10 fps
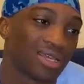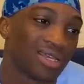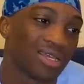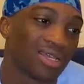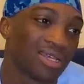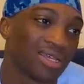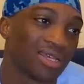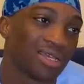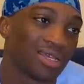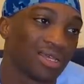
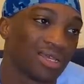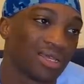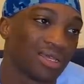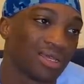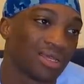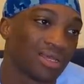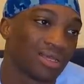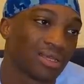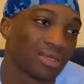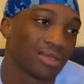
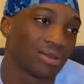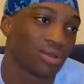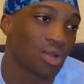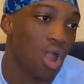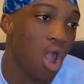(not speaking)